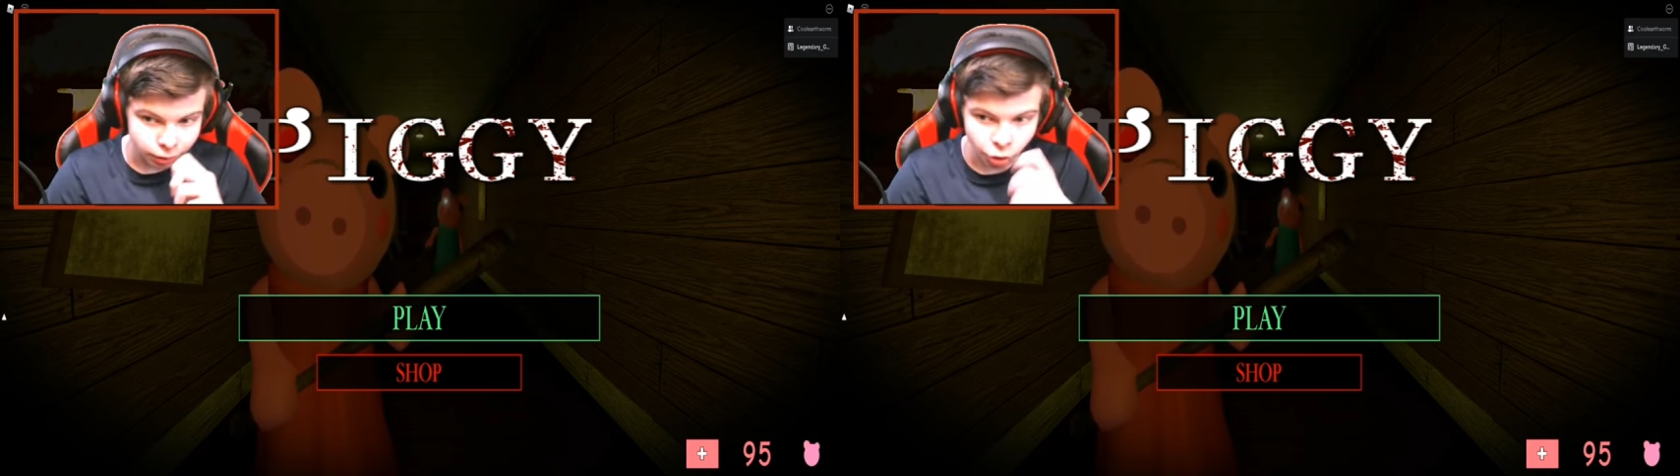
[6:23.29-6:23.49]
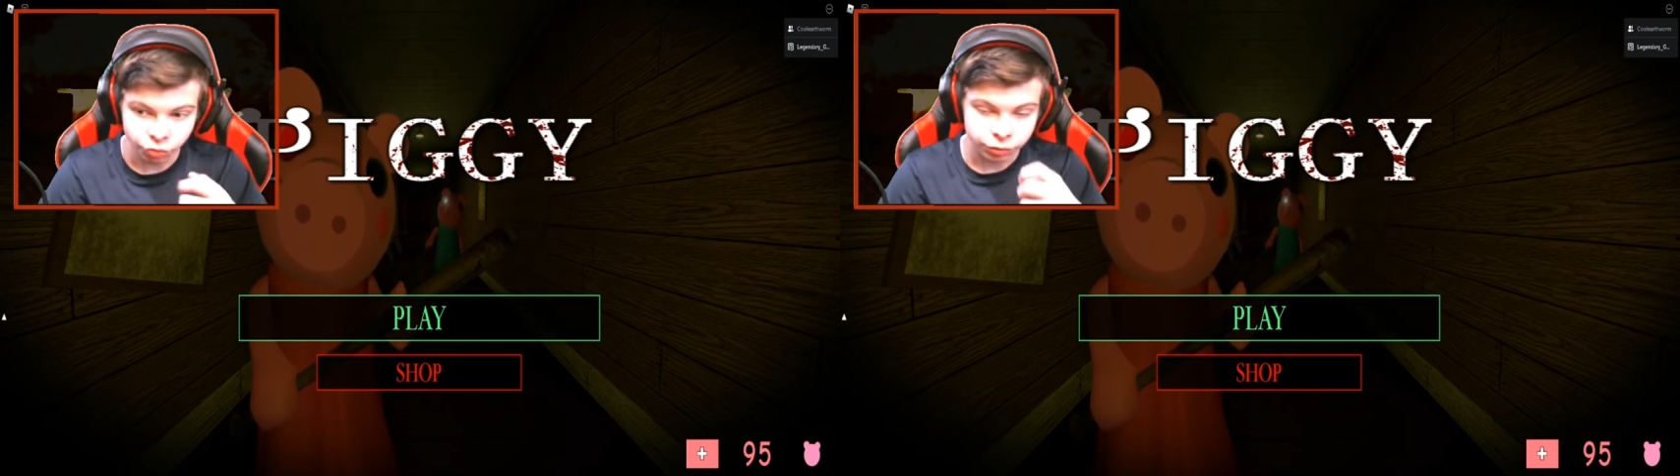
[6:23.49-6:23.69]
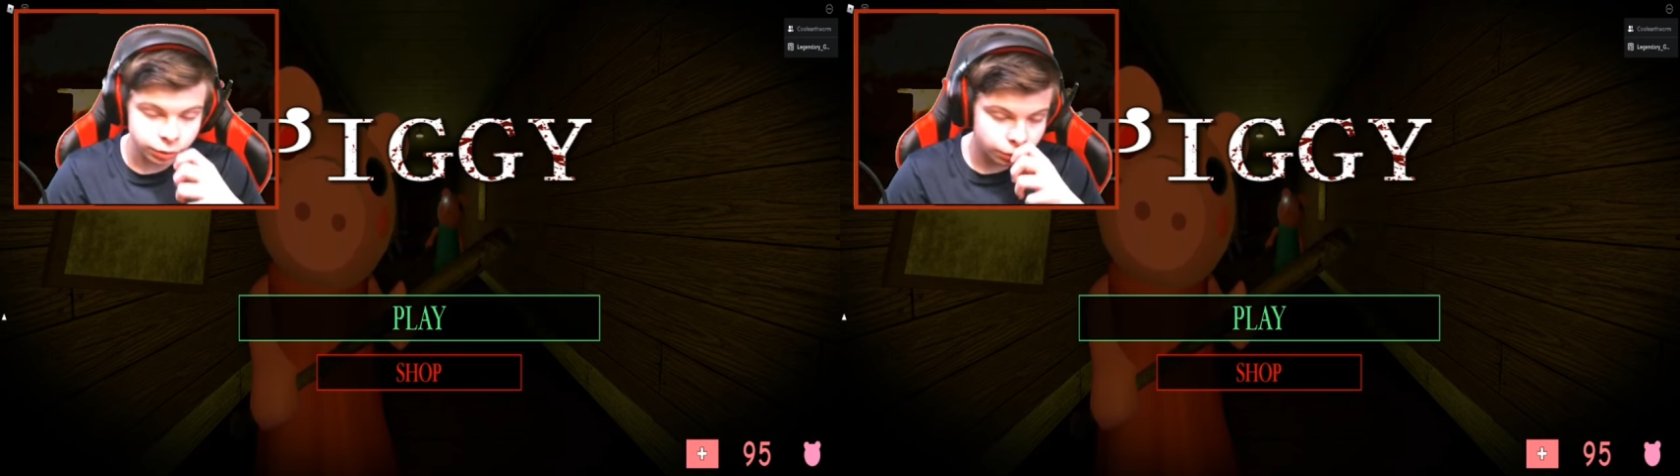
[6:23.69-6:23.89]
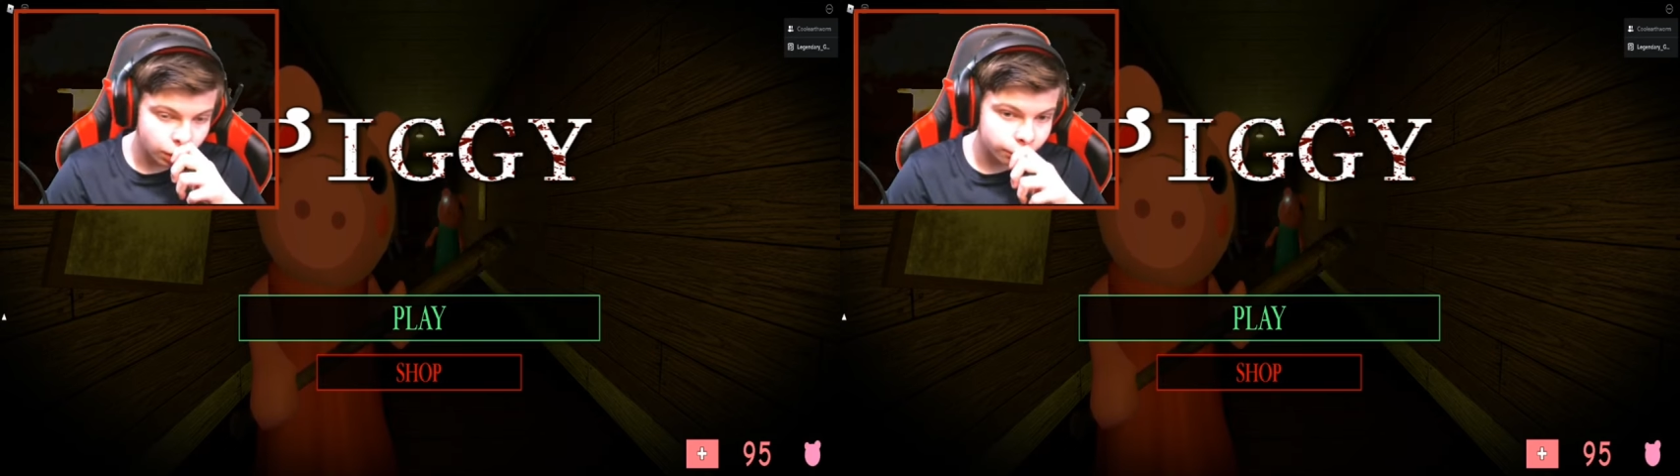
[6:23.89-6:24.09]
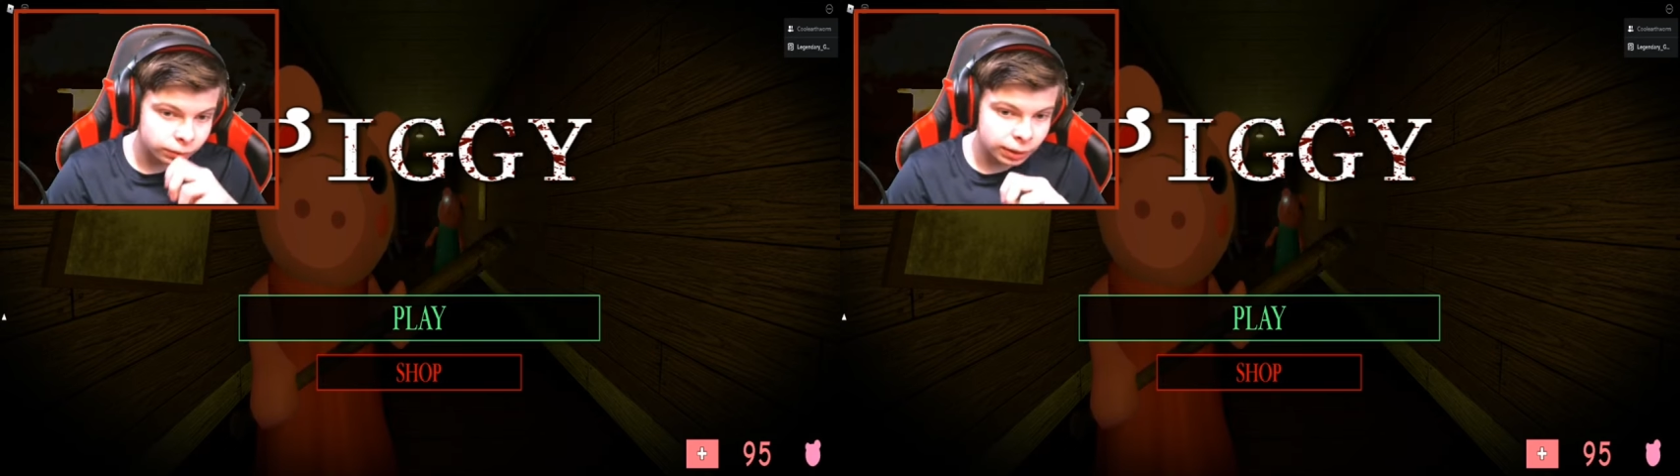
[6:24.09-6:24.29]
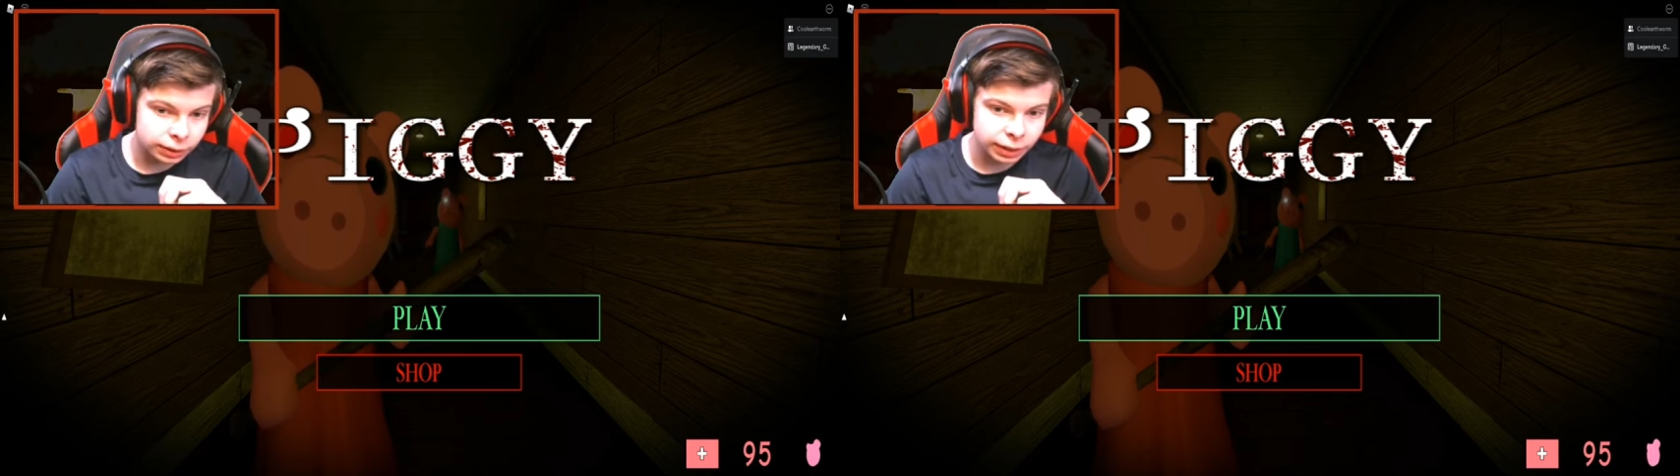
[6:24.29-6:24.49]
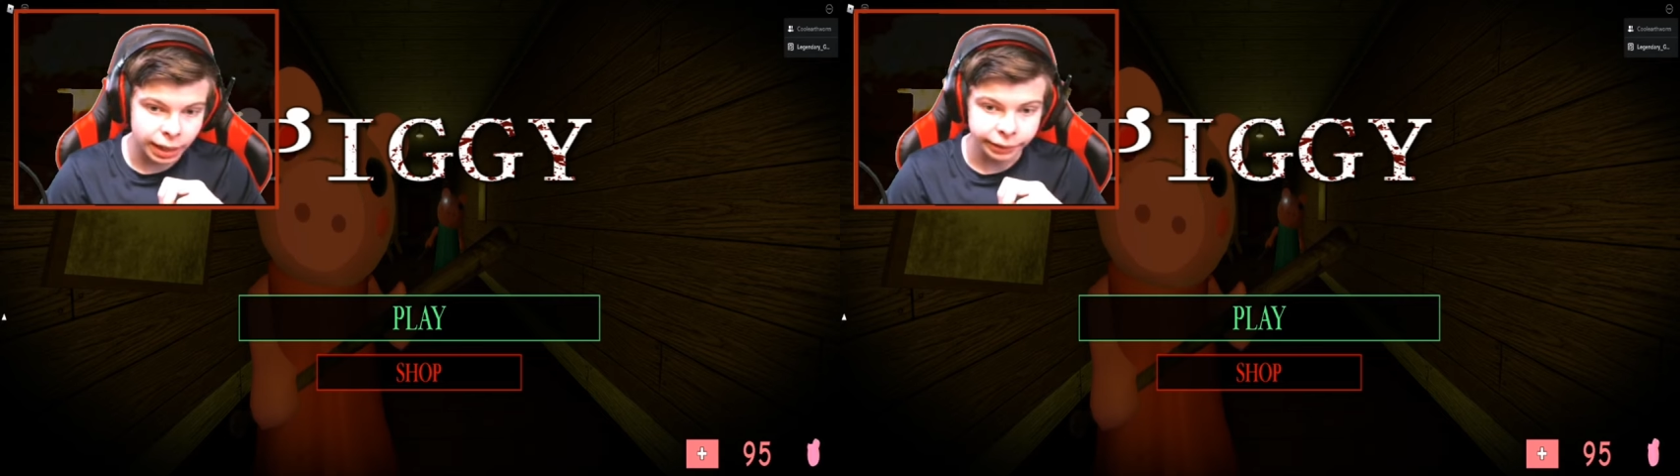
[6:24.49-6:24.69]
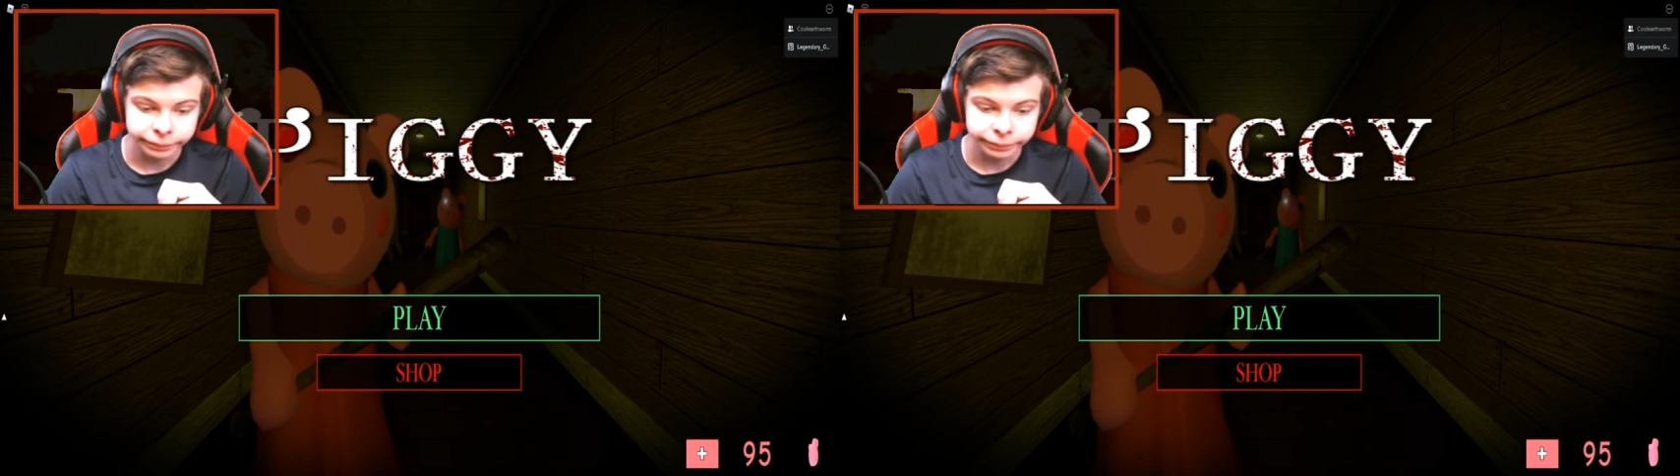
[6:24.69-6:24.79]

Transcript: Hopefully you all will like that.